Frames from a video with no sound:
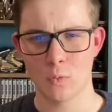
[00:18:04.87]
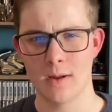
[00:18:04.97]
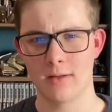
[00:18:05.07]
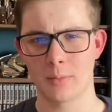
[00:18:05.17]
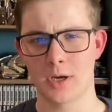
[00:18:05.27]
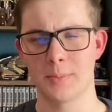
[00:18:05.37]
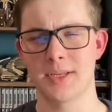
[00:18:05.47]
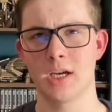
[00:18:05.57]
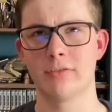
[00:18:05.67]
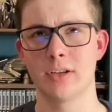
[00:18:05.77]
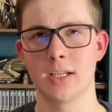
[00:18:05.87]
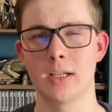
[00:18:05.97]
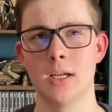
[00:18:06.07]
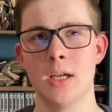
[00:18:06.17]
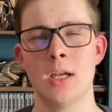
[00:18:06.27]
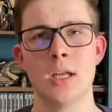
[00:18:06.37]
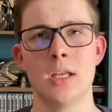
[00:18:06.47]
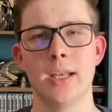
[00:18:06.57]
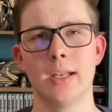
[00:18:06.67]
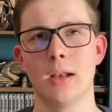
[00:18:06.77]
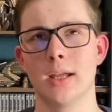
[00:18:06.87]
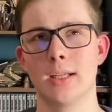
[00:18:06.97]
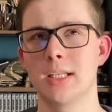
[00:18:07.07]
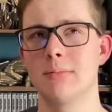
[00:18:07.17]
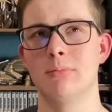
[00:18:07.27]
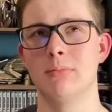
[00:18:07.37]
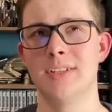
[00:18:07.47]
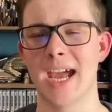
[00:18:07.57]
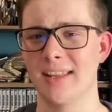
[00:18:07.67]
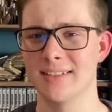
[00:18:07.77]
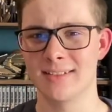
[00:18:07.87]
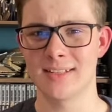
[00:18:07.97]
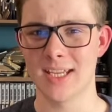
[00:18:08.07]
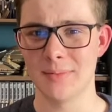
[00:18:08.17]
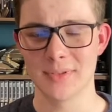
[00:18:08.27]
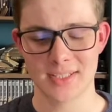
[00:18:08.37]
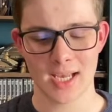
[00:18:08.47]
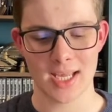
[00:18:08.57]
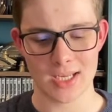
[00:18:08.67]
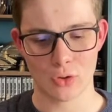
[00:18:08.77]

Whether I'm going to be covering, you know, like Dan's theme, say,